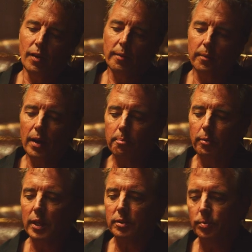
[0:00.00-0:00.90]
you know, I'm, I'm
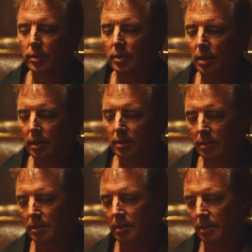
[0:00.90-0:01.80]
blessed with this,
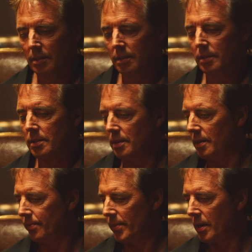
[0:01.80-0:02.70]
this this
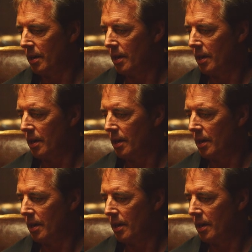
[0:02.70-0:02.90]
um,